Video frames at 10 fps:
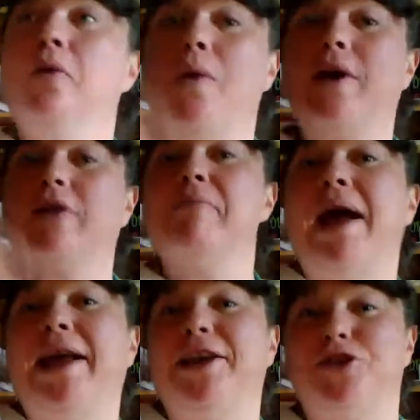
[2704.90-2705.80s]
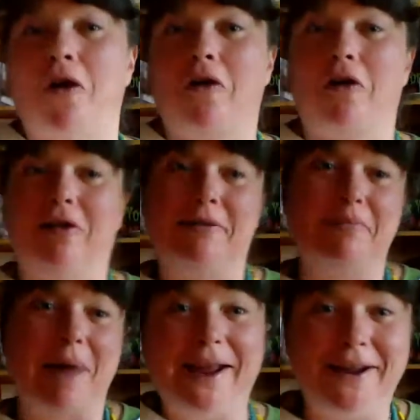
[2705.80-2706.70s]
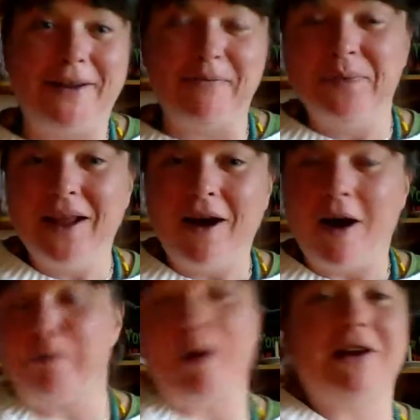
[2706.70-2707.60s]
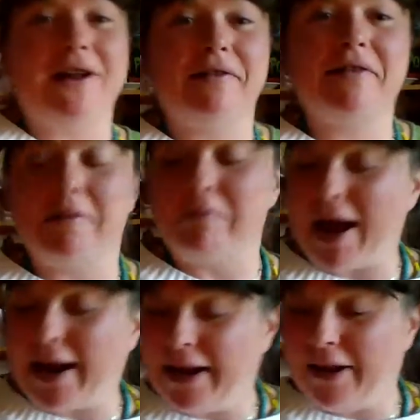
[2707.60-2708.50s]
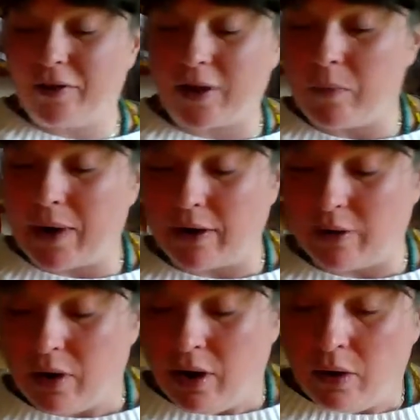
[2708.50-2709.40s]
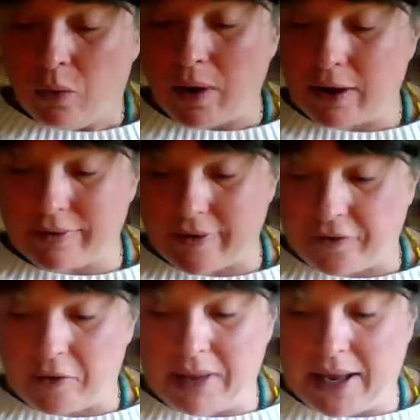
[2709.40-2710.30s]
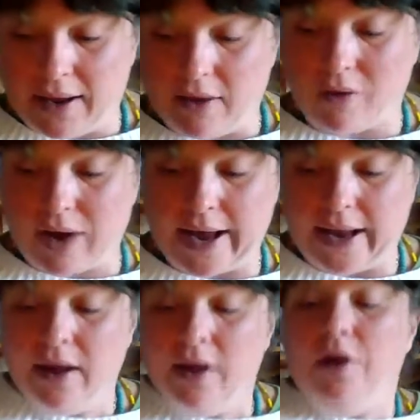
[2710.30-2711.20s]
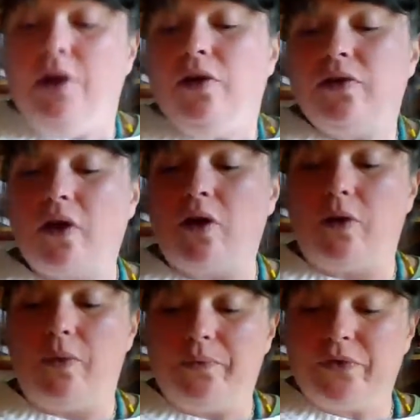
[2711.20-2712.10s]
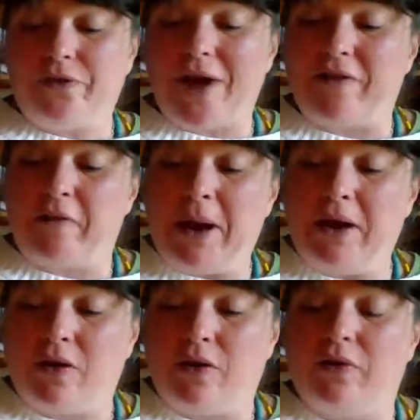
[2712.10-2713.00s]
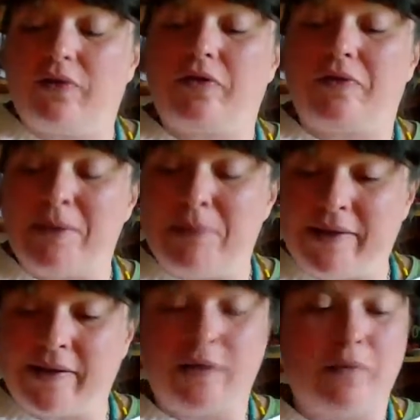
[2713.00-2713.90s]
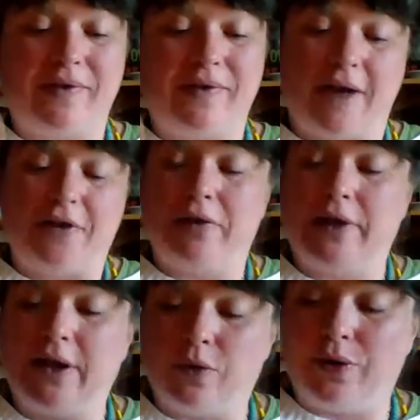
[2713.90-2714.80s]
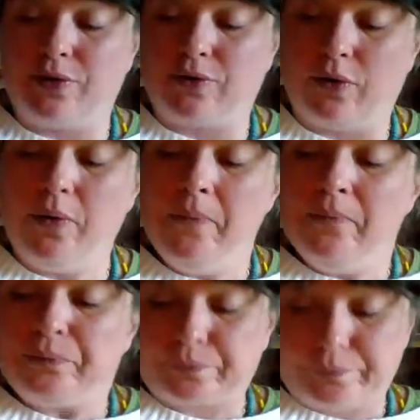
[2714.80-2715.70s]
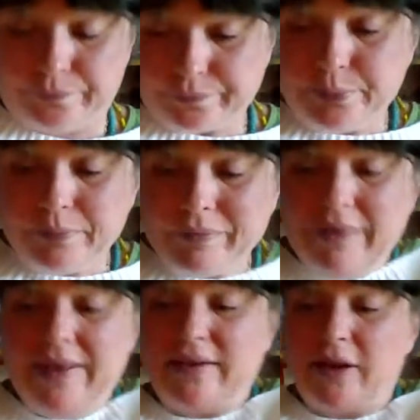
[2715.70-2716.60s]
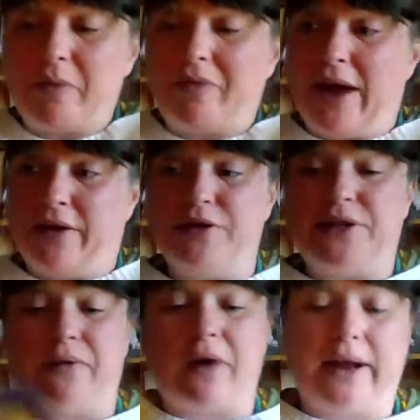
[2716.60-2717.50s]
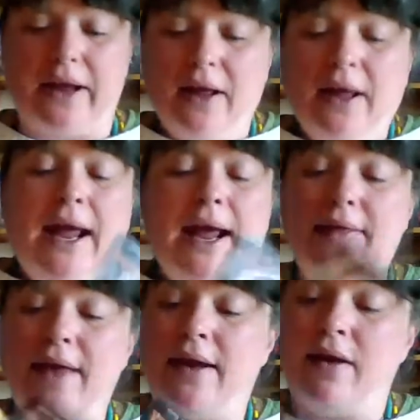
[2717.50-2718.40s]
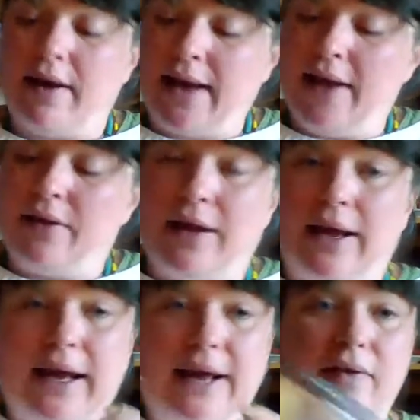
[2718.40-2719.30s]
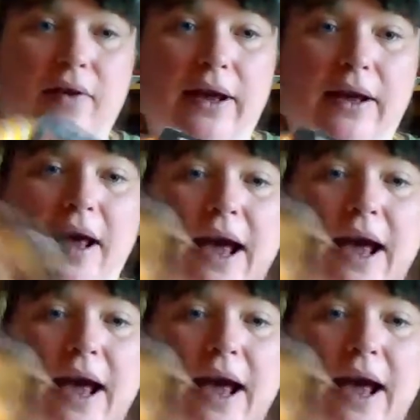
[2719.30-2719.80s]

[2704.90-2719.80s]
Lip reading: where's my jungle and my abundance and my, like, where is it for me? Okay. So Five of Pentacles, divine masculine was definitely going through that type of energy, right? And then again, like, it's like